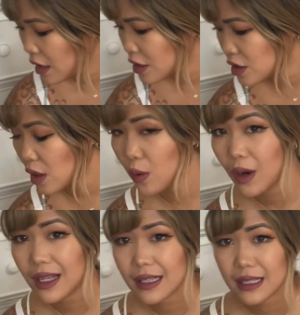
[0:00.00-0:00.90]

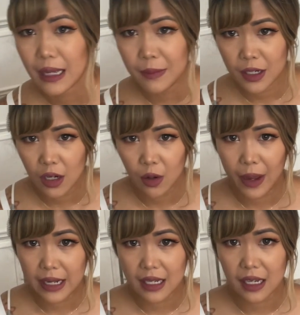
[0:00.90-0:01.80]
So let me know
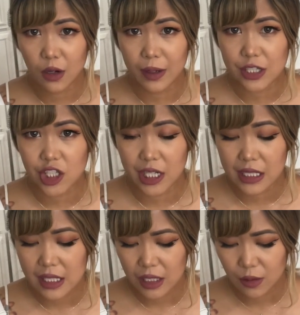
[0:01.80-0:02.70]
any
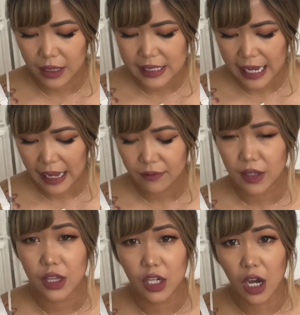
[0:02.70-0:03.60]
questions that you guys have
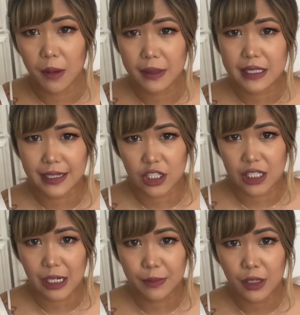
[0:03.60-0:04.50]
in the comment section
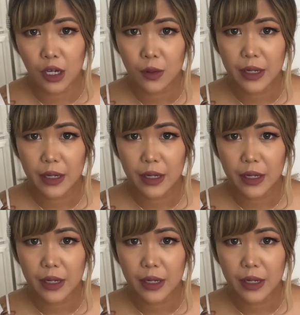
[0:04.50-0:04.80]
down below,